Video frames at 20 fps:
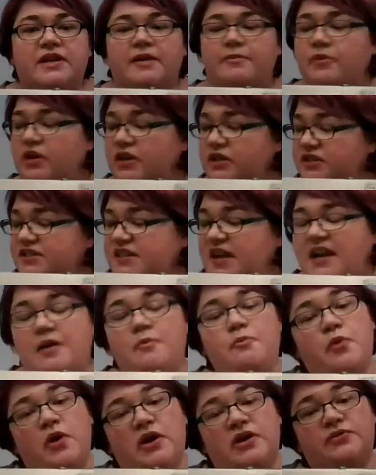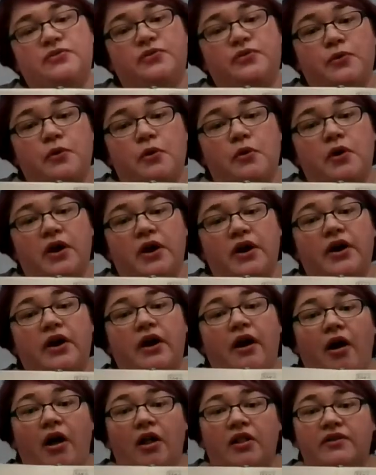I'm going to set up one for
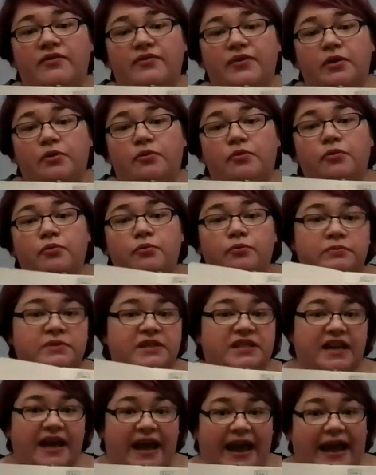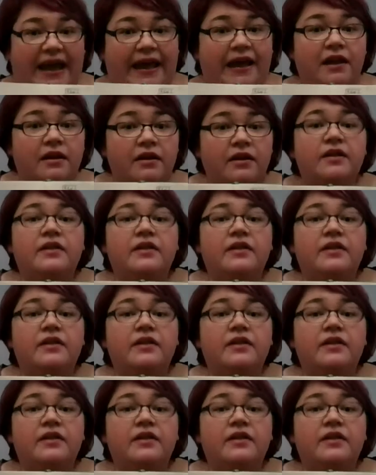all of you today,